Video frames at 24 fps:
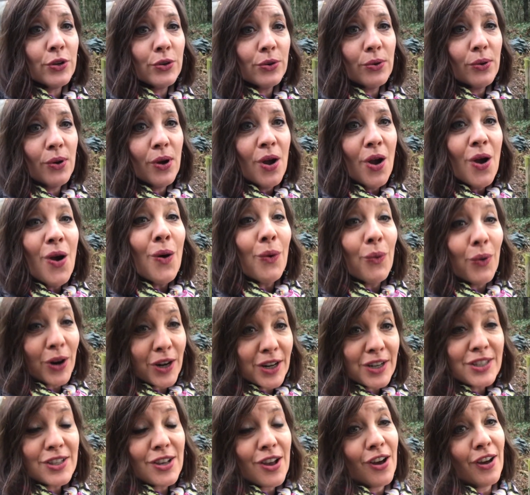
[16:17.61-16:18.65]
who
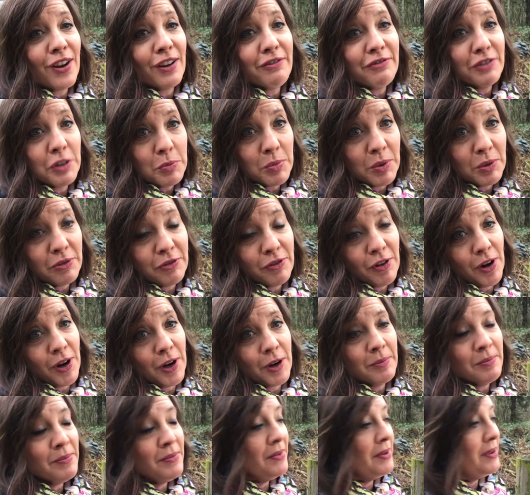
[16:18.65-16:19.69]
works on a filbert
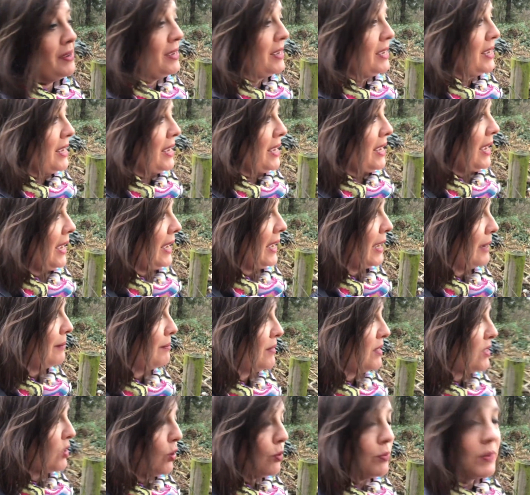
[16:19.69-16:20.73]
farm,
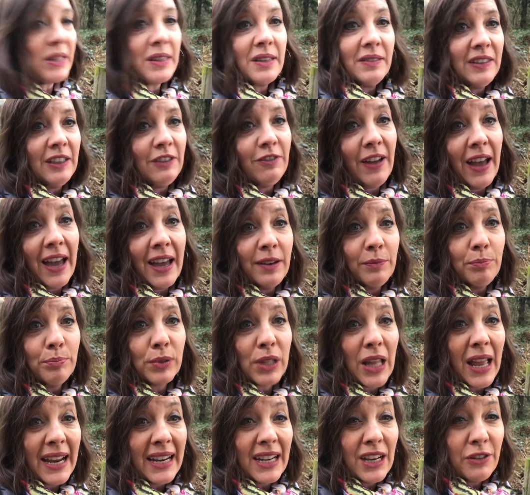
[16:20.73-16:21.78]
told me that they've had
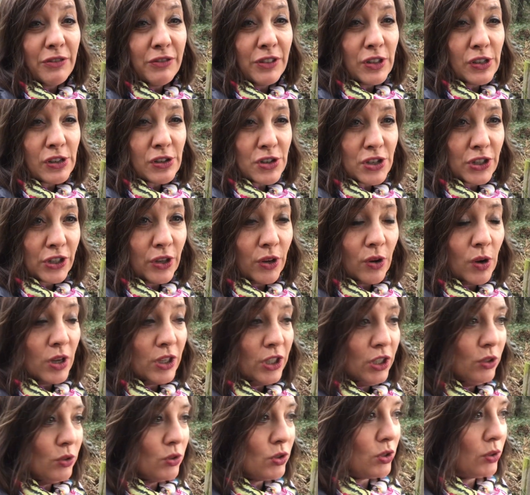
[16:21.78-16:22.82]
blight a few years ago. A
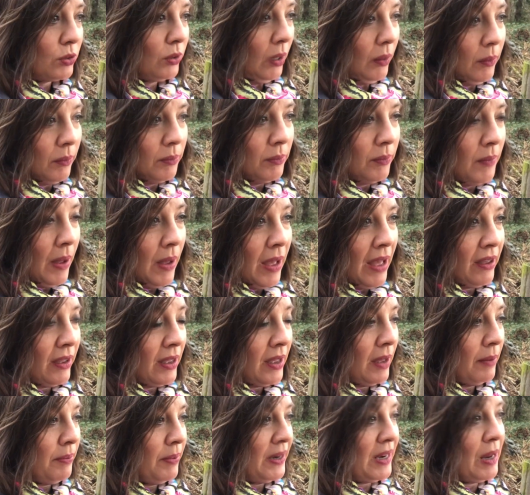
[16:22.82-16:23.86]
huge
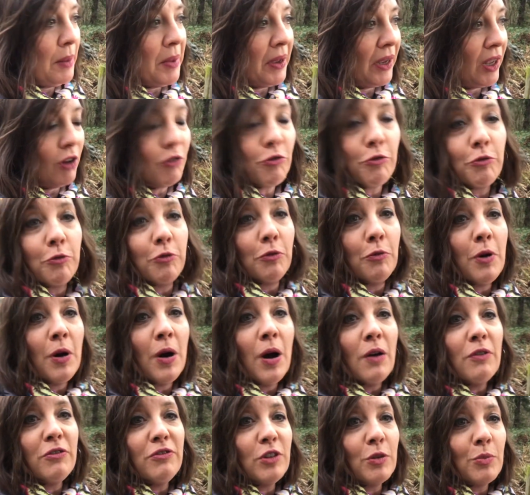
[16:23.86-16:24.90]
epidemic of
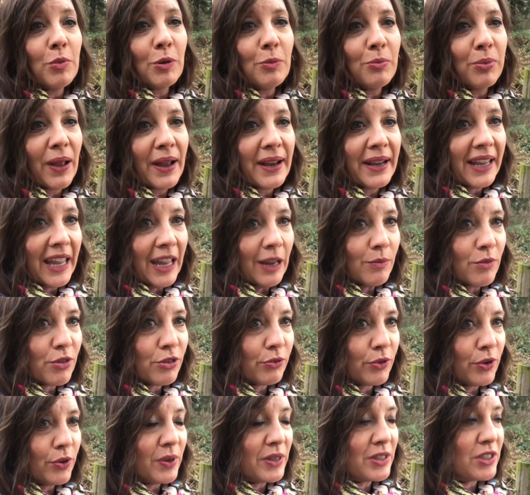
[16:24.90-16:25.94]
filbert blight came
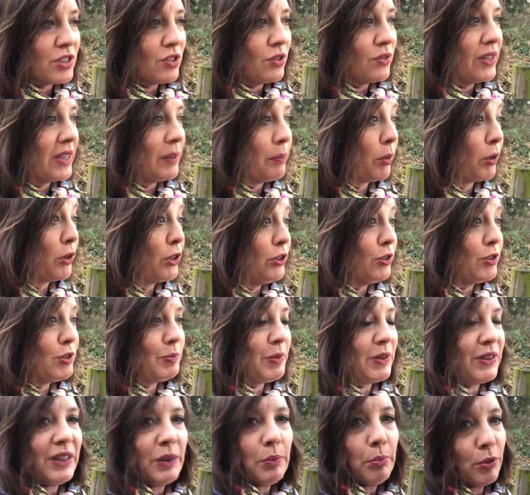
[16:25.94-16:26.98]
through, and so they produce,
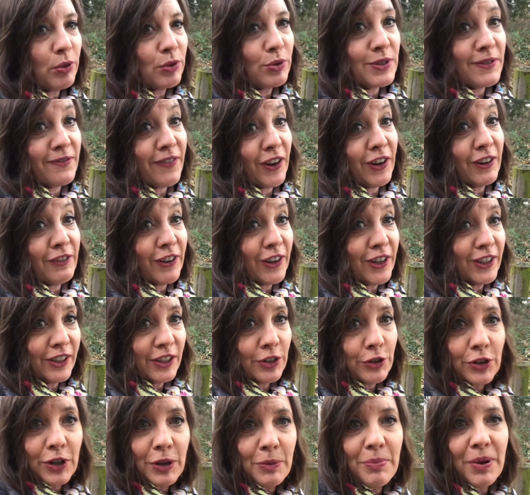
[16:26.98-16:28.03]
but they produce very, very
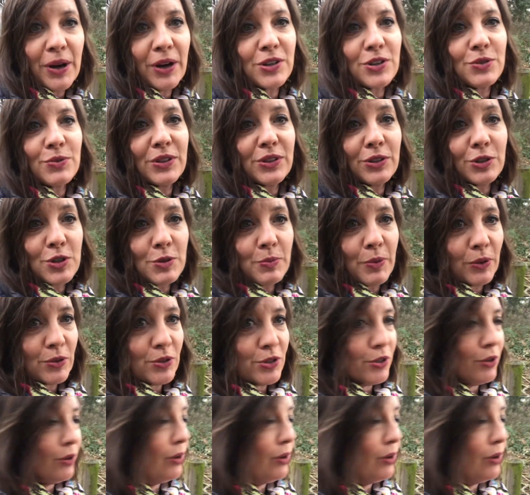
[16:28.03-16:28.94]
little compared to what they're supposed